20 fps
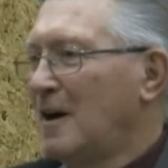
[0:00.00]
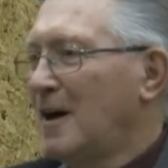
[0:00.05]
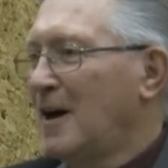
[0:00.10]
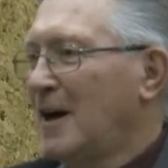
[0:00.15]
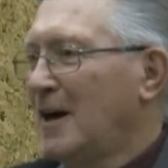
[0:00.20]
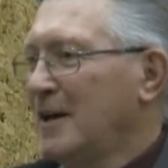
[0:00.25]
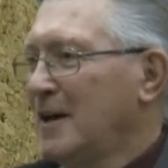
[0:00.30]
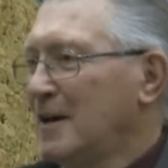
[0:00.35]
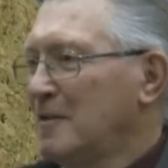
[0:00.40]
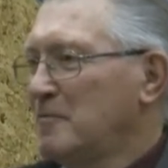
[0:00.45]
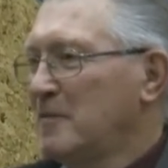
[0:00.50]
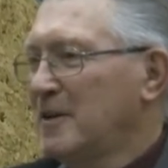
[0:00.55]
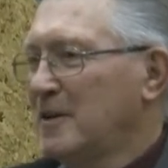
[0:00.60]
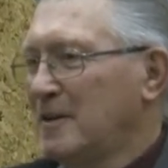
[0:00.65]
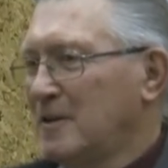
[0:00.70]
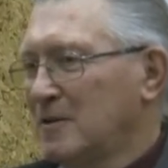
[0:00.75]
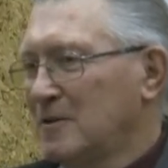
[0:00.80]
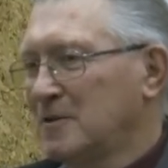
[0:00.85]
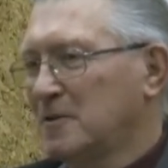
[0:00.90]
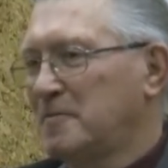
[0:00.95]
I had
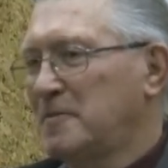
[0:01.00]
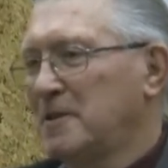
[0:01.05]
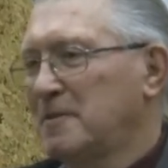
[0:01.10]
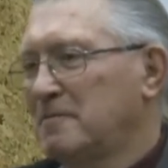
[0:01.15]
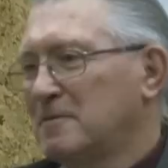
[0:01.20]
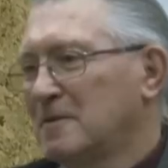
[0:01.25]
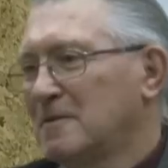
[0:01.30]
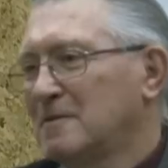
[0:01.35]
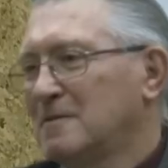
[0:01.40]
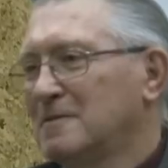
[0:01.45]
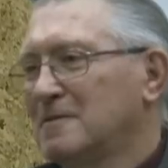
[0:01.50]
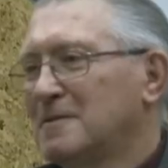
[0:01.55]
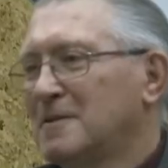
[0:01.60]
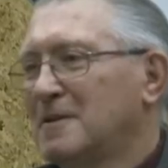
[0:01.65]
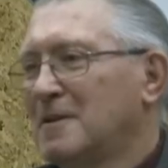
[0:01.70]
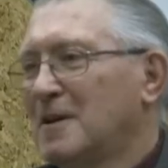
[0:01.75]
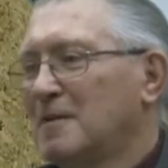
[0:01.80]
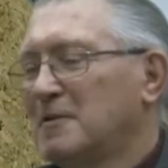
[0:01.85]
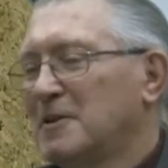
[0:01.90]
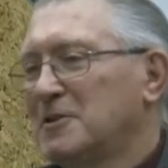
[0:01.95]
many of those people
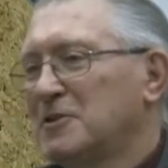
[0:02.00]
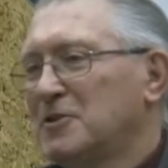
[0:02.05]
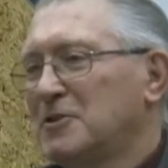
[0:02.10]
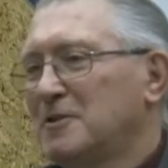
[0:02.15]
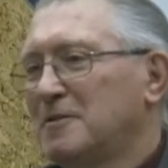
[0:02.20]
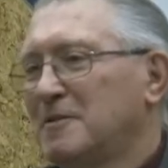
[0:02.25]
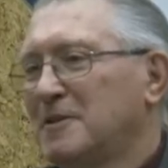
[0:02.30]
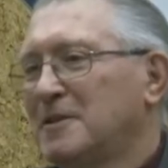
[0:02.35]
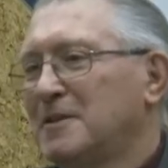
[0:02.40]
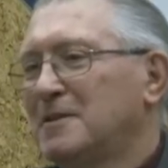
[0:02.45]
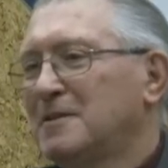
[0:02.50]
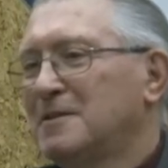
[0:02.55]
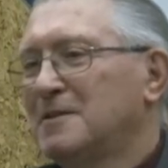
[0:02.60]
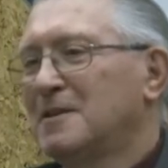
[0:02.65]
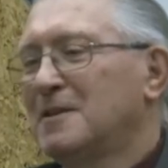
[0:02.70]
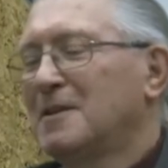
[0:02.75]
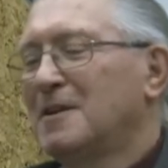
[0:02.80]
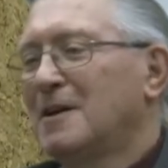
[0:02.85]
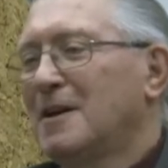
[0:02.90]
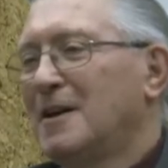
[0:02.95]
coming to me,
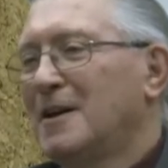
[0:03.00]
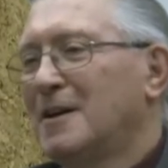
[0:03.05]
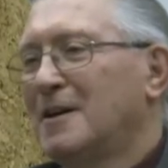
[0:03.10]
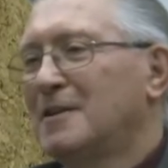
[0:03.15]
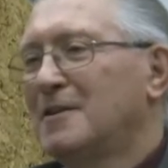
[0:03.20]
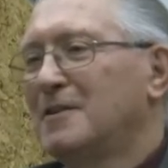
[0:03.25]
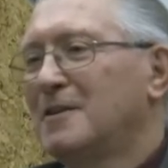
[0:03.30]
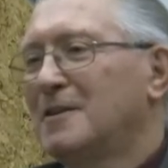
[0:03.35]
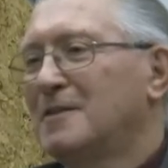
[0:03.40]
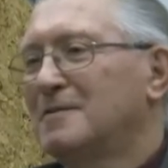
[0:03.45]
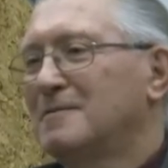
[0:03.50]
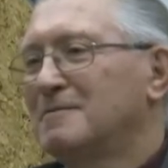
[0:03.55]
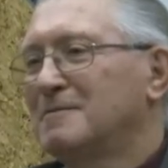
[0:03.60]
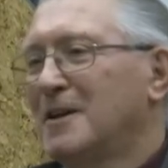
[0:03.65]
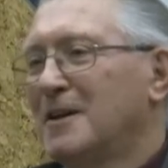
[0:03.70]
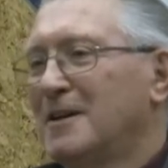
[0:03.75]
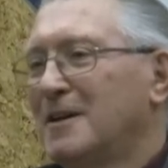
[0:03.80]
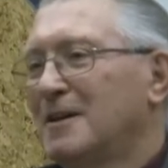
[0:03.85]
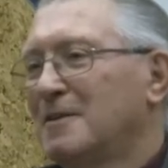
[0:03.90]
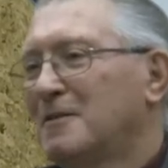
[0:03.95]
and
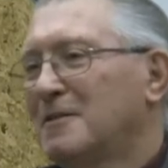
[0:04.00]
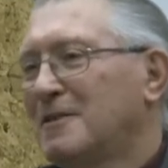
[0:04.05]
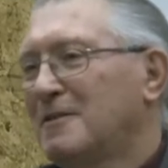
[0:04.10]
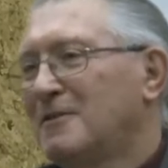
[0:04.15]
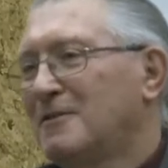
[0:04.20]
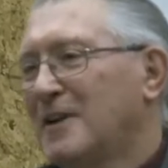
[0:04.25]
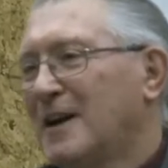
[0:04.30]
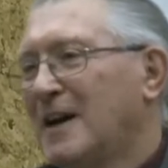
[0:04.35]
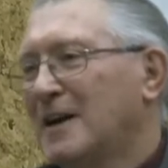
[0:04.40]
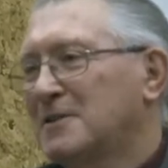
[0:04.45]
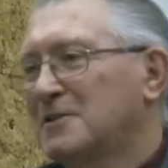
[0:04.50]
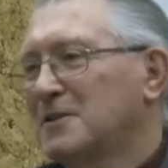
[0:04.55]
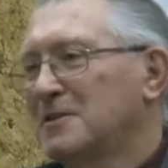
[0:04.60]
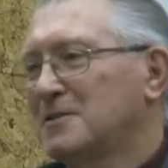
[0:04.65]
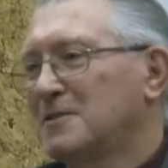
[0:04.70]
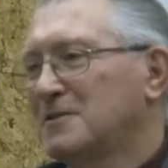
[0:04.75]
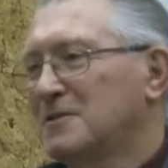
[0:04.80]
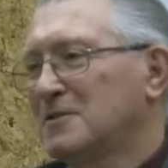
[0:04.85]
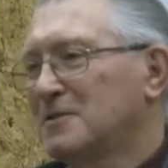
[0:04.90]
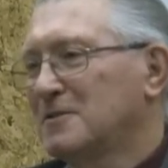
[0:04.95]
I had
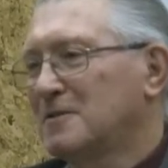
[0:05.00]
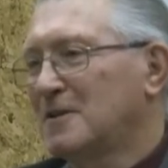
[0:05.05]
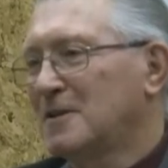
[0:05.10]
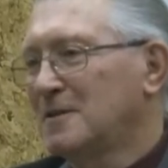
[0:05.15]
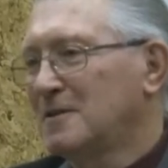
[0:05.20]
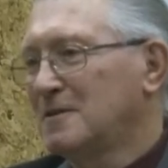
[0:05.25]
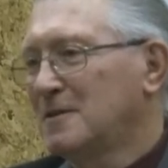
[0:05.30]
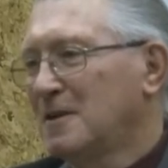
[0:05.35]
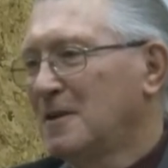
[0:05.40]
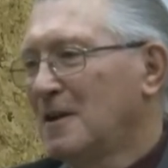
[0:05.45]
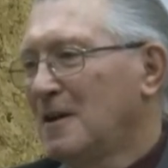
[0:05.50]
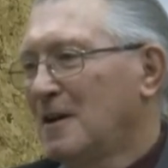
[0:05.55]
faxes and so on.